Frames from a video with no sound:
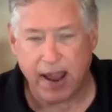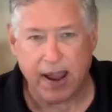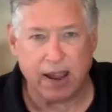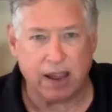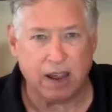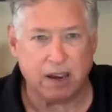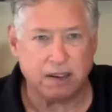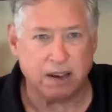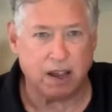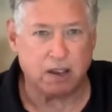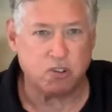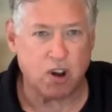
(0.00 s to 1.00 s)
And
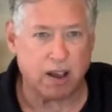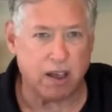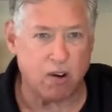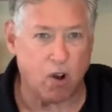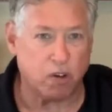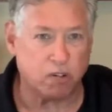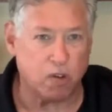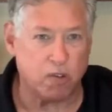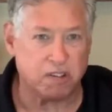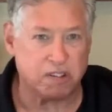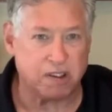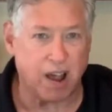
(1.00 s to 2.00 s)
check out also
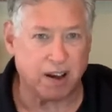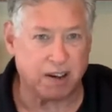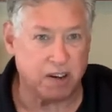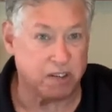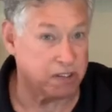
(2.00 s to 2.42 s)
the stocking